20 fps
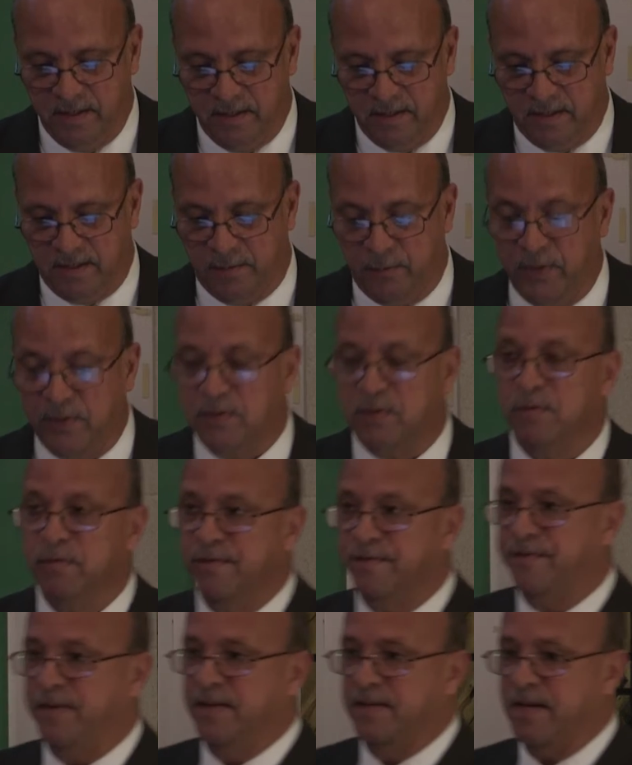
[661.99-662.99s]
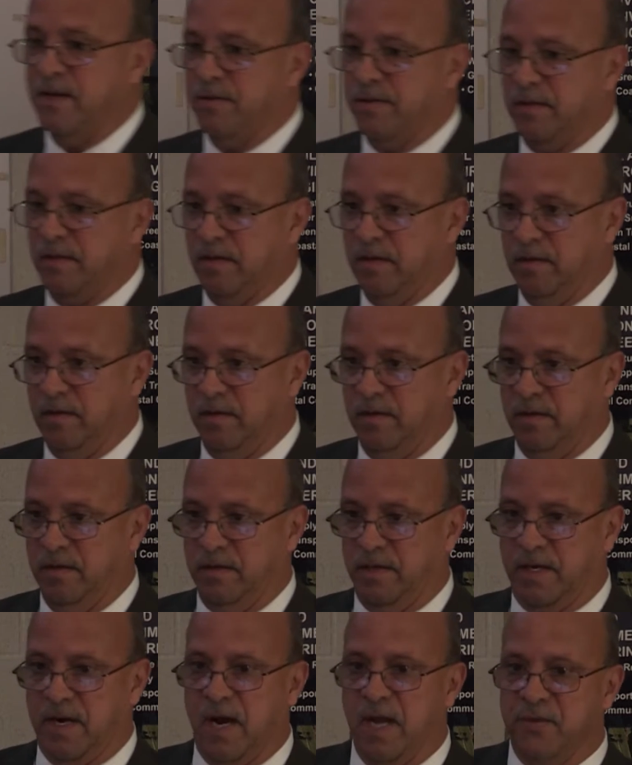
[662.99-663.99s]
that we soon found out
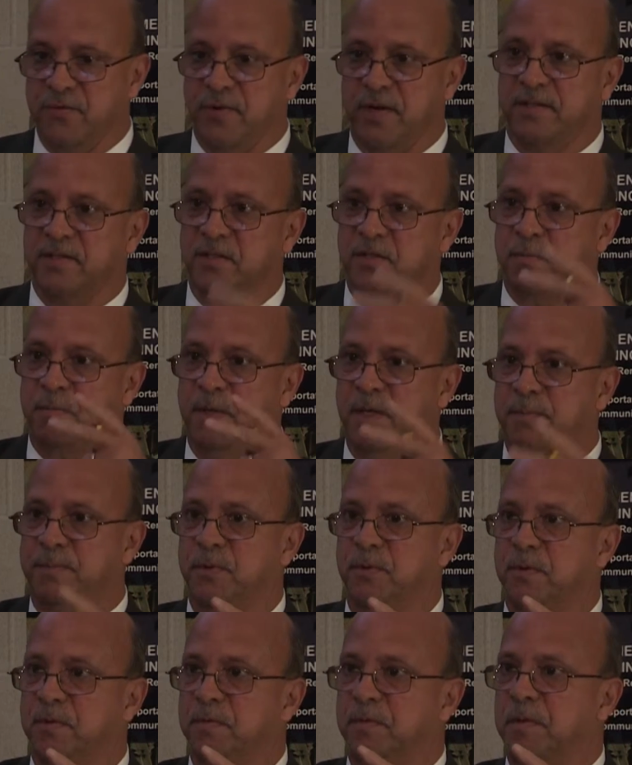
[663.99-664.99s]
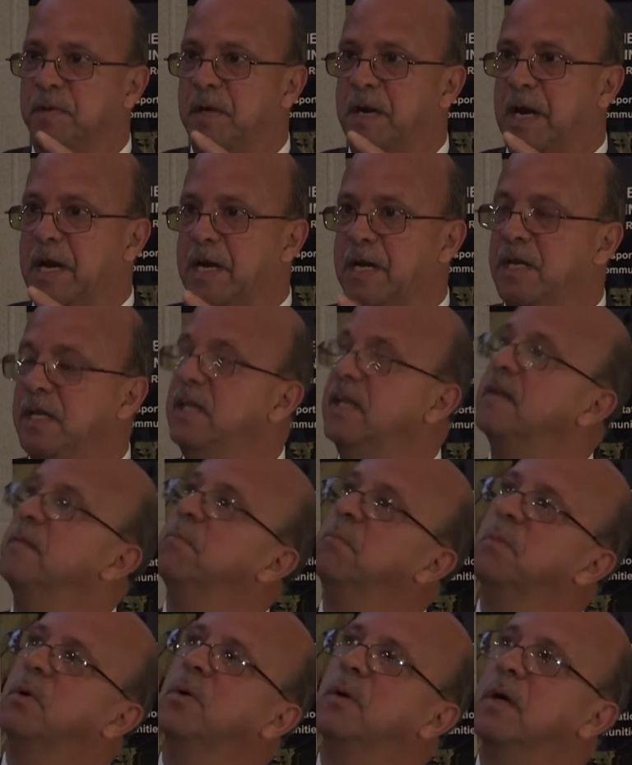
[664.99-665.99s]
the contractors' people needed
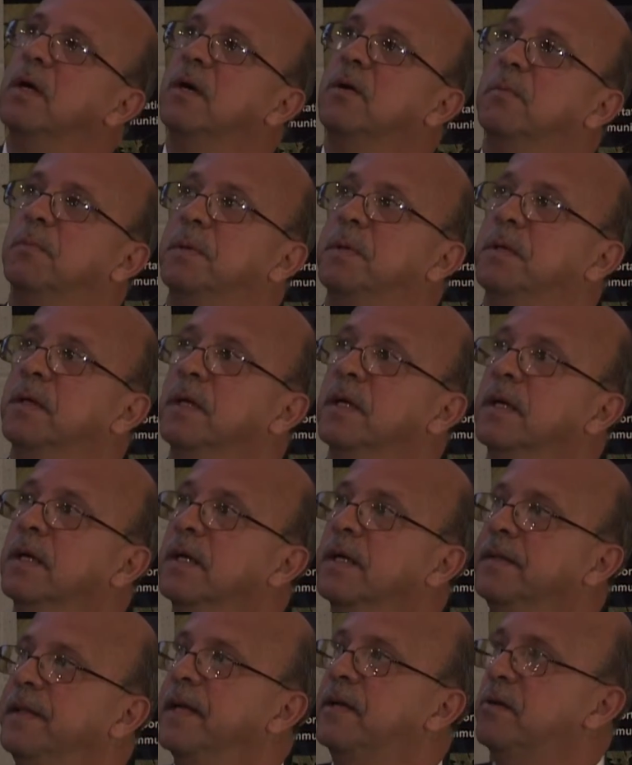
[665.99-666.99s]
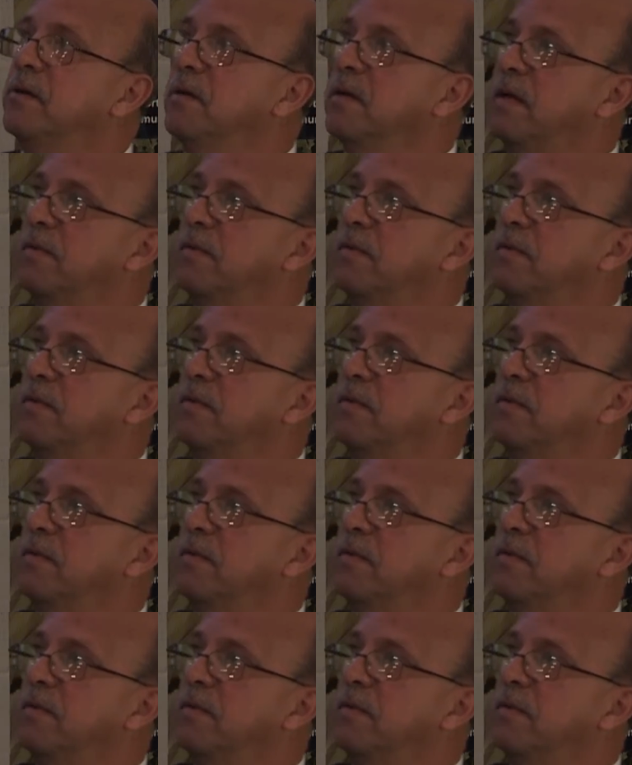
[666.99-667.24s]
more help. They couldn't